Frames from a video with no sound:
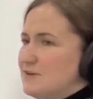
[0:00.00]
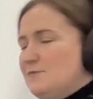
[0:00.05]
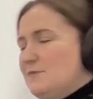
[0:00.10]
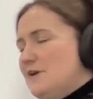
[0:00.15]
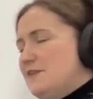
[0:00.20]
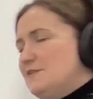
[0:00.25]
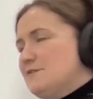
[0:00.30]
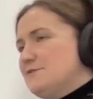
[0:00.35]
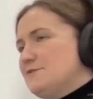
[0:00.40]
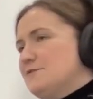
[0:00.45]

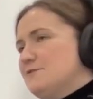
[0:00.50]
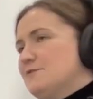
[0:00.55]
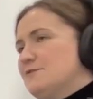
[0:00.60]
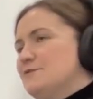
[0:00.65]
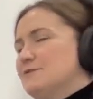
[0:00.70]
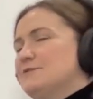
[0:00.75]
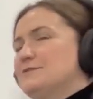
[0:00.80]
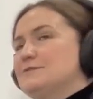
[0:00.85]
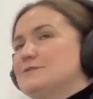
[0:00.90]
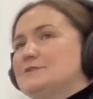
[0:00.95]
whether
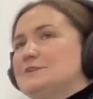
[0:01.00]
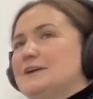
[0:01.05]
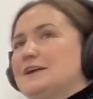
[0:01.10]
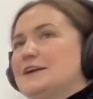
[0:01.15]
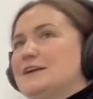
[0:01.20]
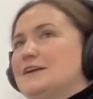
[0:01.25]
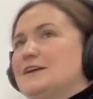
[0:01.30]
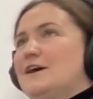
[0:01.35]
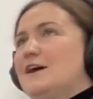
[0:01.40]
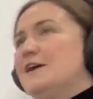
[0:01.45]
through
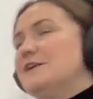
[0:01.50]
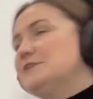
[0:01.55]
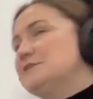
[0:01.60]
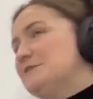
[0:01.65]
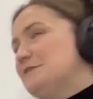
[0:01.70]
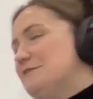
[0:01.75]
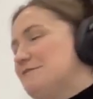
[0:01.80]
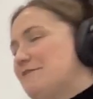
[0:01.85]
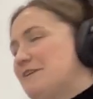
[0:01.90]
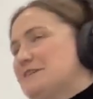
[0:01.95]
like
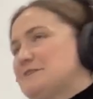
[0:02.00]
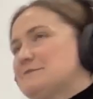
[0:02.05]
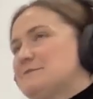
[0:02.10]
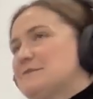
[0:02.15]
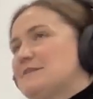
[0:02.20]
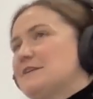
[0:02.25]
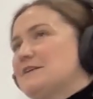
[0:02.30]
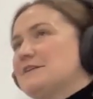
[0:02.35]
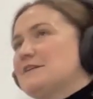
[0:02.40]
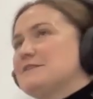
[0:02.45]

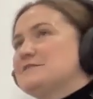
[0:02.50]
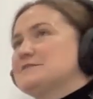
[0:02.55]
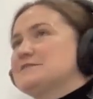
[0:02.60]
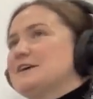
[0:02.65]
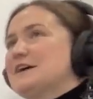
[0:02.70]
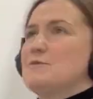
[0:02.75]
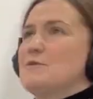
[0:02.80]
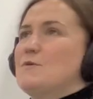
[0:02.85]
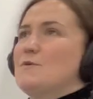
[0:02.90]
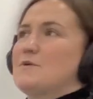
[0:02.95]
underinvestment on our
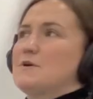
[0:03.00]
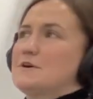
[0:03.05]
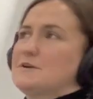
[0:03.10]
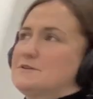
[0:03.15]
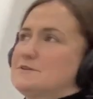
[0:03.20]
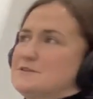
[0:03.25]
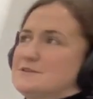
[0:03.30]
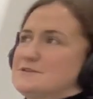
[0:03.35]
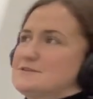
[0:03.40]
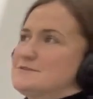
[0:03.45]
side or
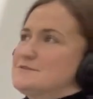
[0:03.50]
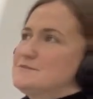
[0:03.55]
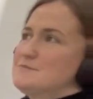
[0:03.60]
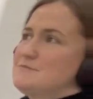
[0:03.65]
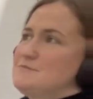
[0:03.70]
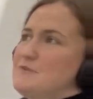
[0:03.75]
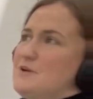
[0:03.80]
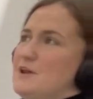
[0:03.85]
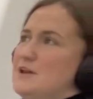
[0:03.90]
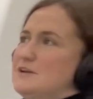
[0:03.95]
just
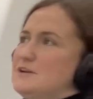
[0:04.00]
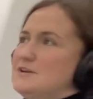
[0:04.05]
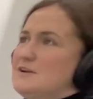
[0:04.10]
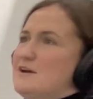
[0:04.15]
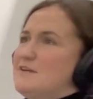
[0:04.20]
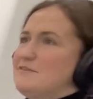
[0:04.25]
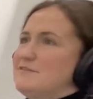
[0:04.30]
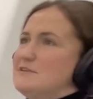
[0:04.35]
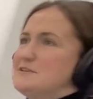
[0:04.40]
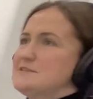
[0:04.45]
product
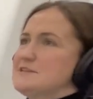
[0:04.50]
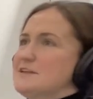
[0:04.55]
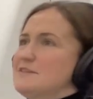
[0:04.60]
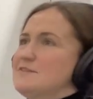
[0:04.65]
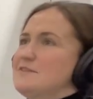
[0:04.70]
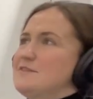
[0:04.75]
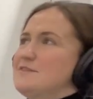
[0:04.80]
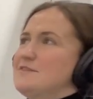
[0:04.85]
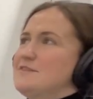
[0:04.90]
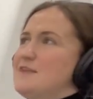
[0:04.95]
offerings, like
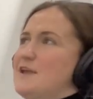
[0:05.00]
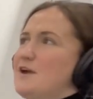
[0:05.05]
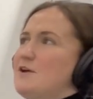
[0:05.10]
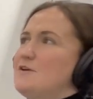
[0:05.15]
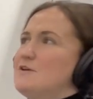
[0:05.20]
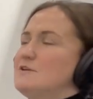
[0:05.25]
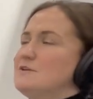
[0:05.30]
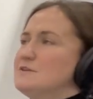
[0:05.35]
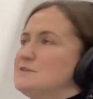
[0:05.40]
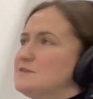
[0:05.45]
there
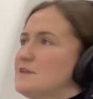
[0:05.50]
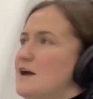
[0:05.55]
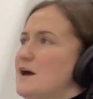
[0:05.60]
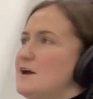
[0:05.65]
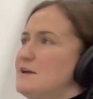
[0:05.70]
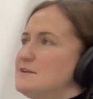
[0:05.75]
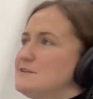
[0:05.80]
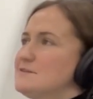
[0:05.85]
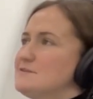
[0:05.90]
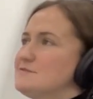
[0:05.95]
are a
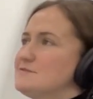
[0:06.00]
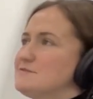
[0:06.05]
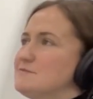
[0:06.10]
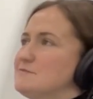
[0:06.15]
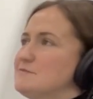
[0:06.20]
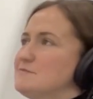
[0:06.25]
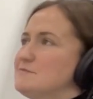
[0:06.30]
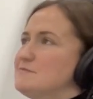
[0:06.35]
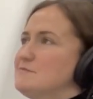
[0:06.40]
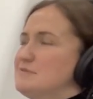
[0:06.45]
lot of
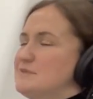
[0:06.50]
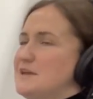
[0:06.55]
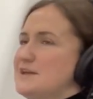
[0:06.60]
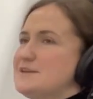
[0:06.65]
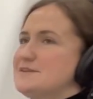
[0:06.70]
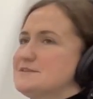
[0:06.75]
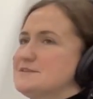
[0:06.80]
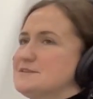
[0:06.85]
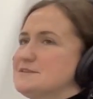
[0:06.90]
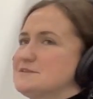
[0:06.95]

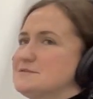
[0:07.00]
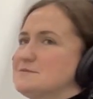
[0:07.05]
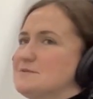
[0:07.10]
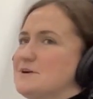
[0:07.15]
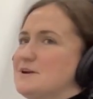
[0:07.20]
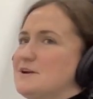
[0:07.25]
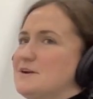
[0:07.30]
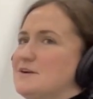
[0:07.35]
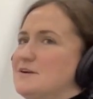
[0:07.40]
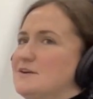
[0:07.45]
places
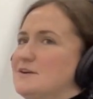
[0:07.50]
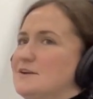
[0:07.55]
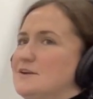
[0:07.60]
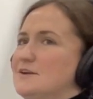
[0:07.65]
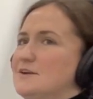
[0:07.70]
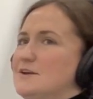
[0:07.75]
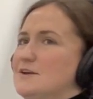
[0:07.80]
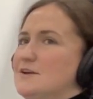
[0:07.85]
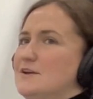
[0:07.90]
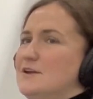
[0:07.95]
where
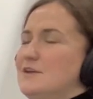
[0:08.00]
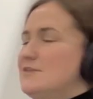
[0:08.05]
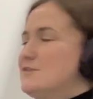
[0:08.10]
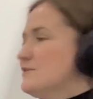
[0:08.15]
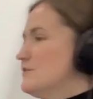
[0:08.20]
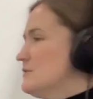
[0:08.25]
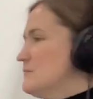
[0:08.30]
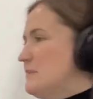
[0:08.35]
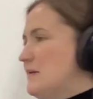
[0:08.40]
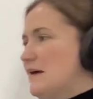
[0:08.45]

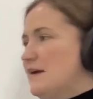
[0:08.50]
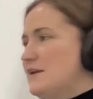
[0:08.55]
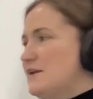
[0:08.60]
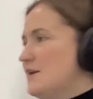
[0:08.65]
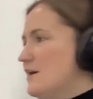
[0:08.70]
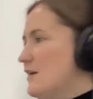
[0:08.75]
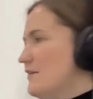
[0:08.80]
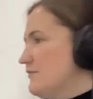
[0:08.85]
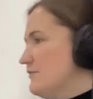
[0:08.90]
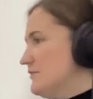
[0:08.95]
third-party
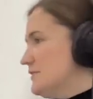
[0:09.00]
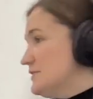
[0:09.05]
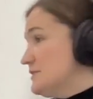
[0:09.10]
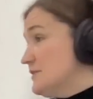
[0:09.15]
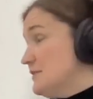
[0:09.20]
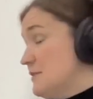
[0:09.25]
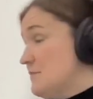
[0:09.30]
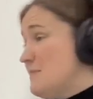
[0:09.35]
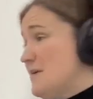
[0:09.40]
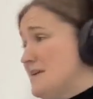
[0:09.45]
offerings are
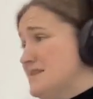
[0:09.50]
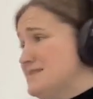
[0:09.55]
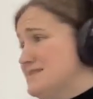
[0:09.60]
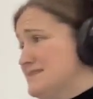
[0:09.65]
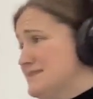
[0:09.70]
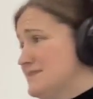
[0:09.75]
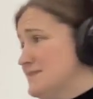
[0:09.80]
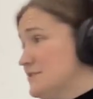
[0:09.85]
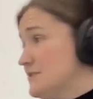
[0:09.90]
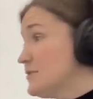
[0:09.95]
the best
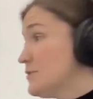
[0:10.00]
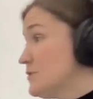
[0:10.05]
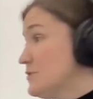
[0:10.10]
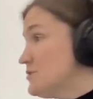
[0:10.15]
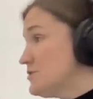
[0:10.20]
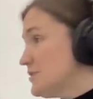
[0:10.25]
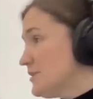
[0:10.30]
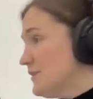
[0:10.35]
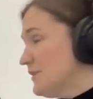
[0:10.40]
solution.